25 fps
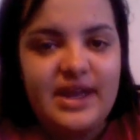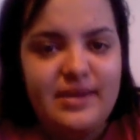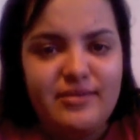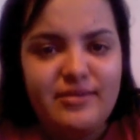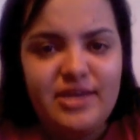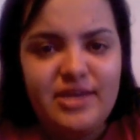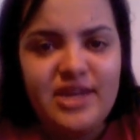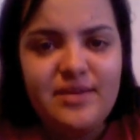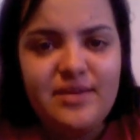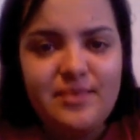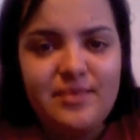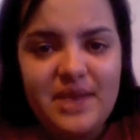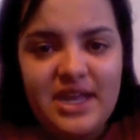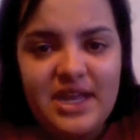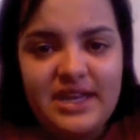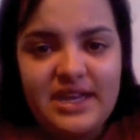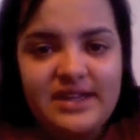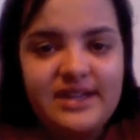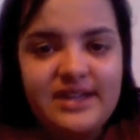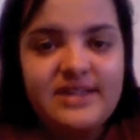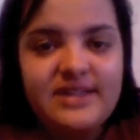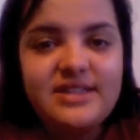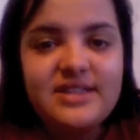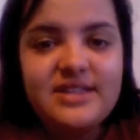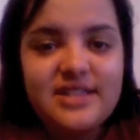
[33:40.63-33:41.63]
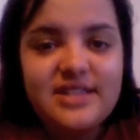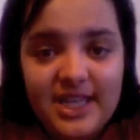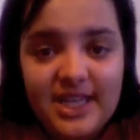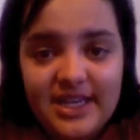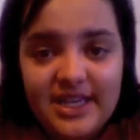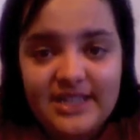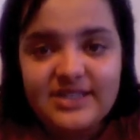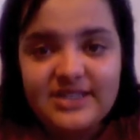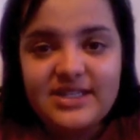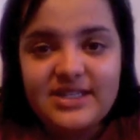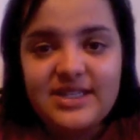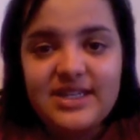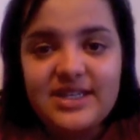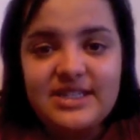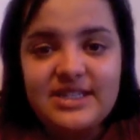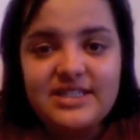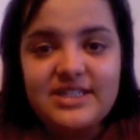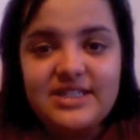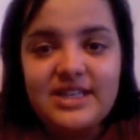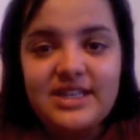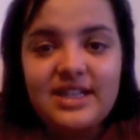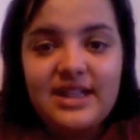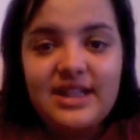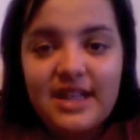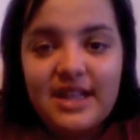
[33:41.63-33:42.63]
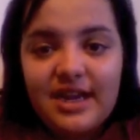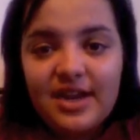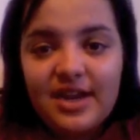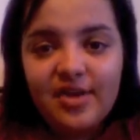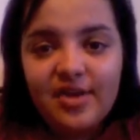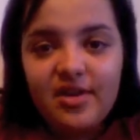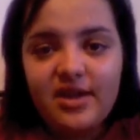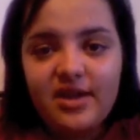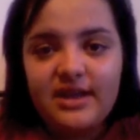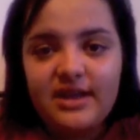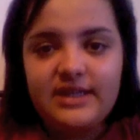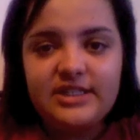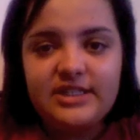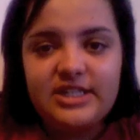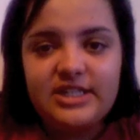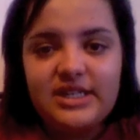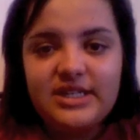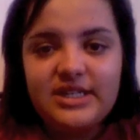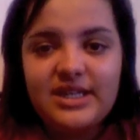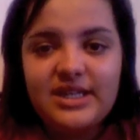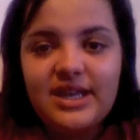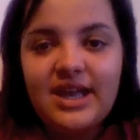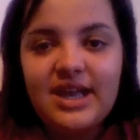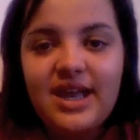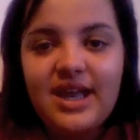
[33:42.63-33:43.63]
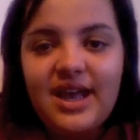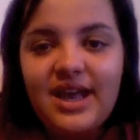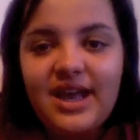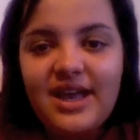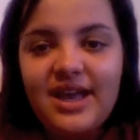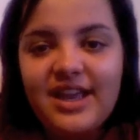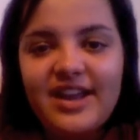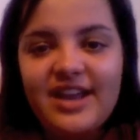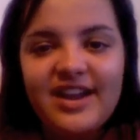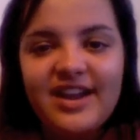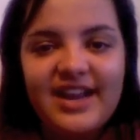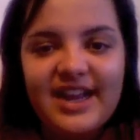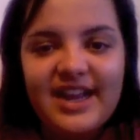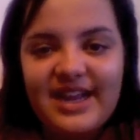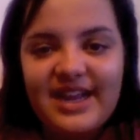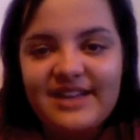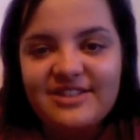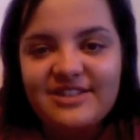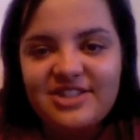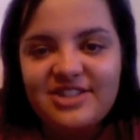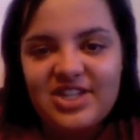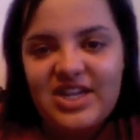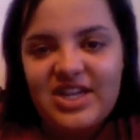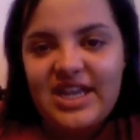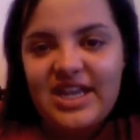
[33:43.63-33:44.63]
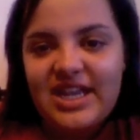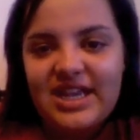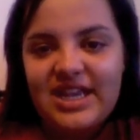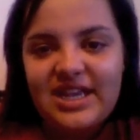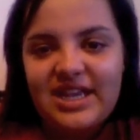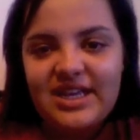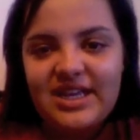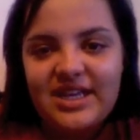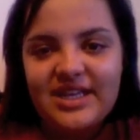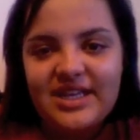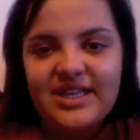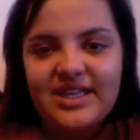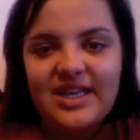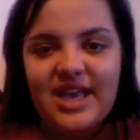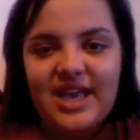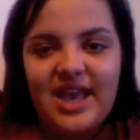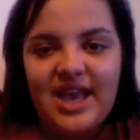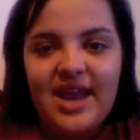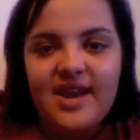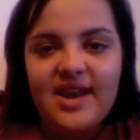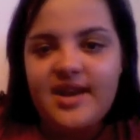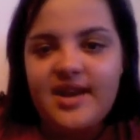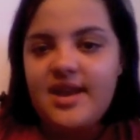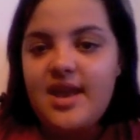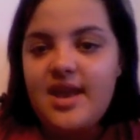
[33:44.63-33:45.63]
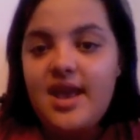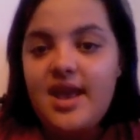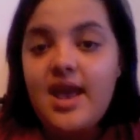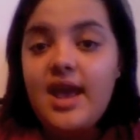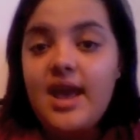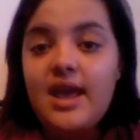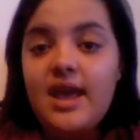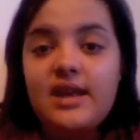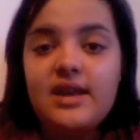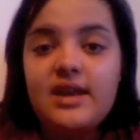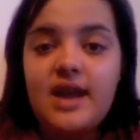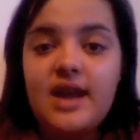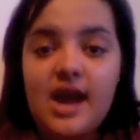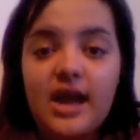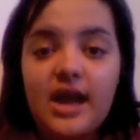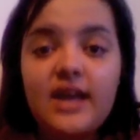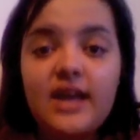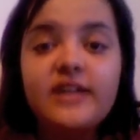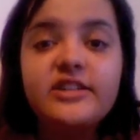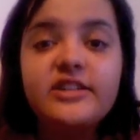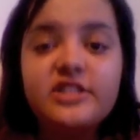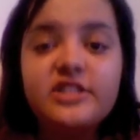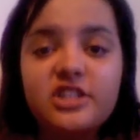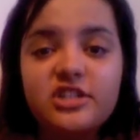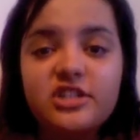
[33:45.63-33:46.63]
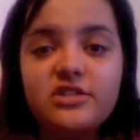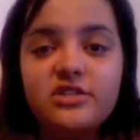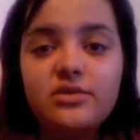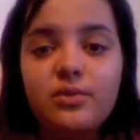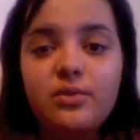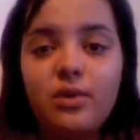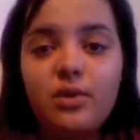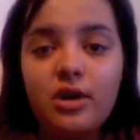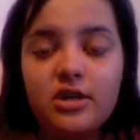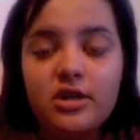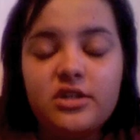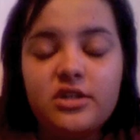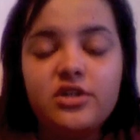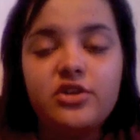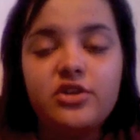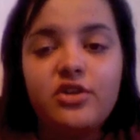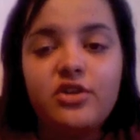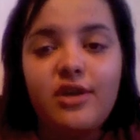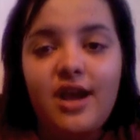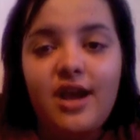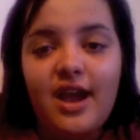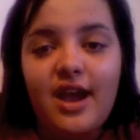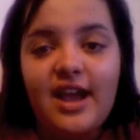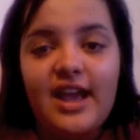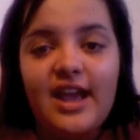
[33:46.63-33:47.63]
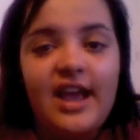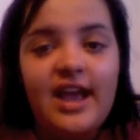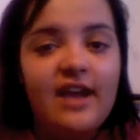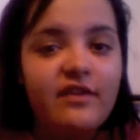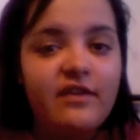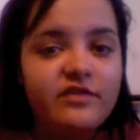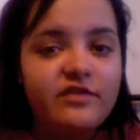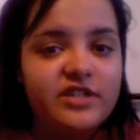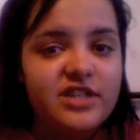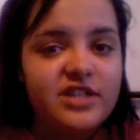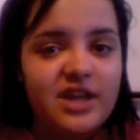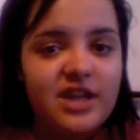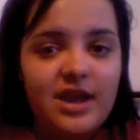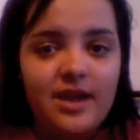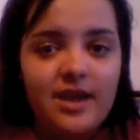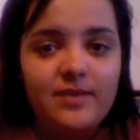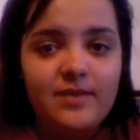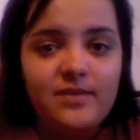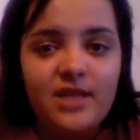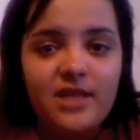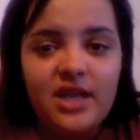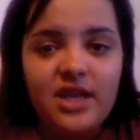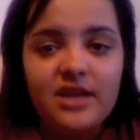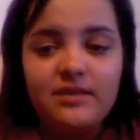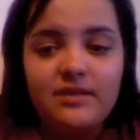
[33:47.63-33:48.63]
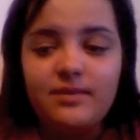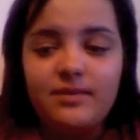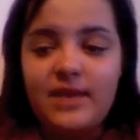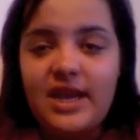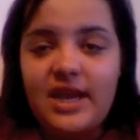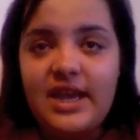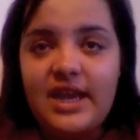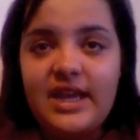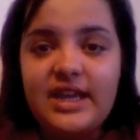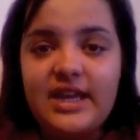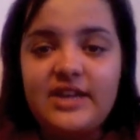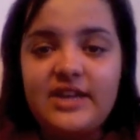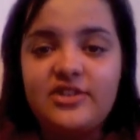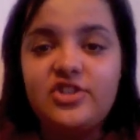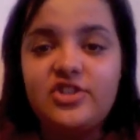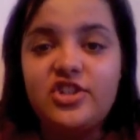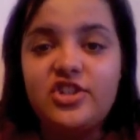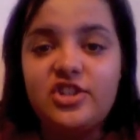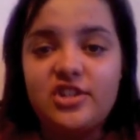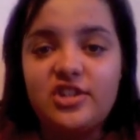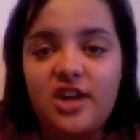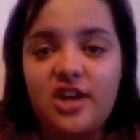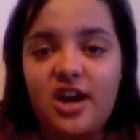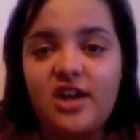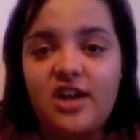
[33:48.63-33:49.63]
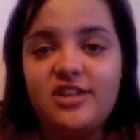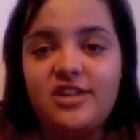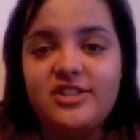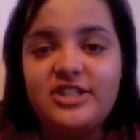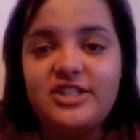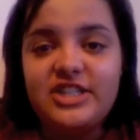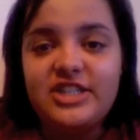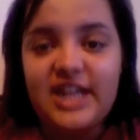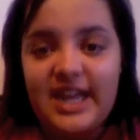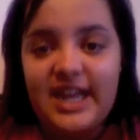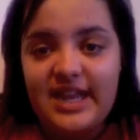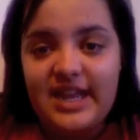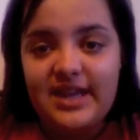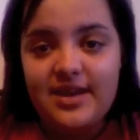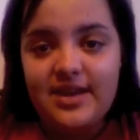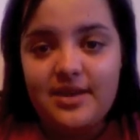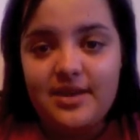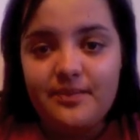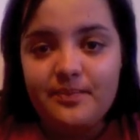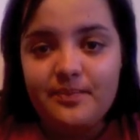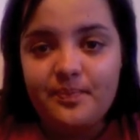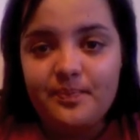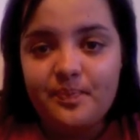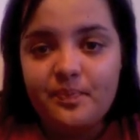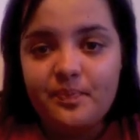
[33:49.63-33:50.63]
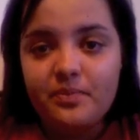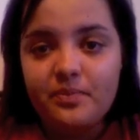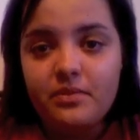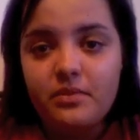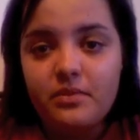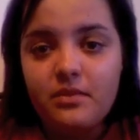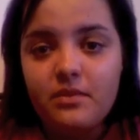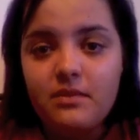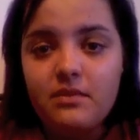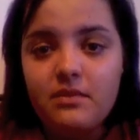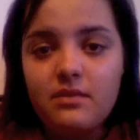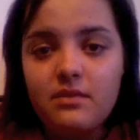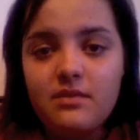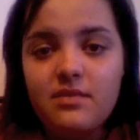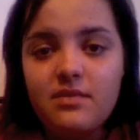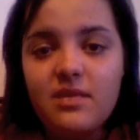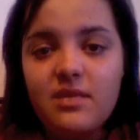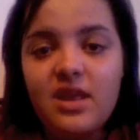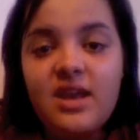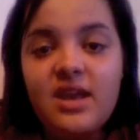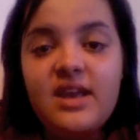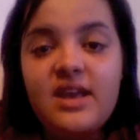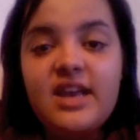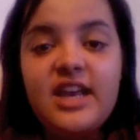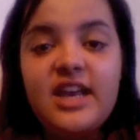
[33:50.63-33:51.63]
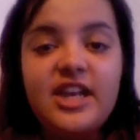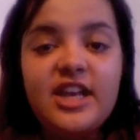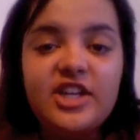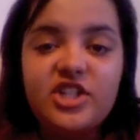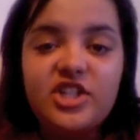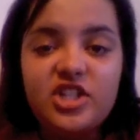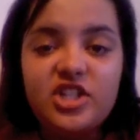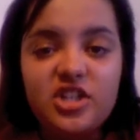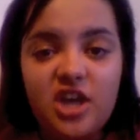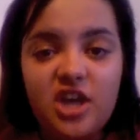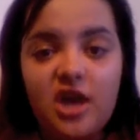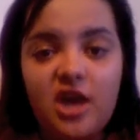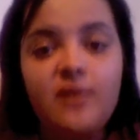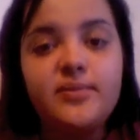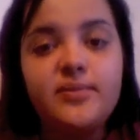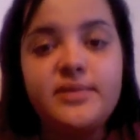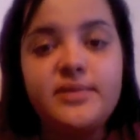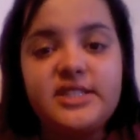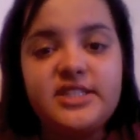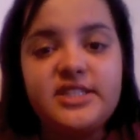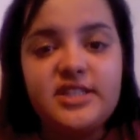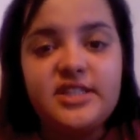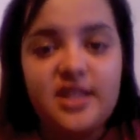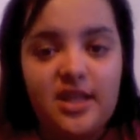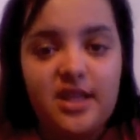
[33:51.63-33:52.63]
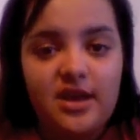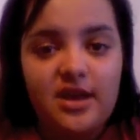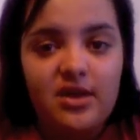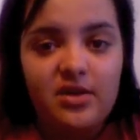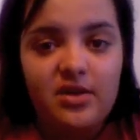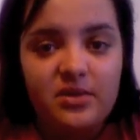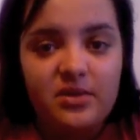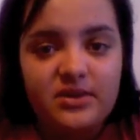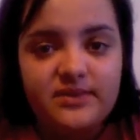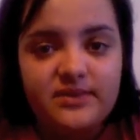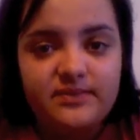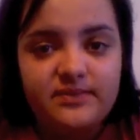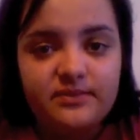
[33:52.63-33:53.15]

I mean, my niece thinks it's hilarious. She's like, oh, your hand's shaking again. And I just want to cry every time. Like, my hand should not shake. It should not be slow.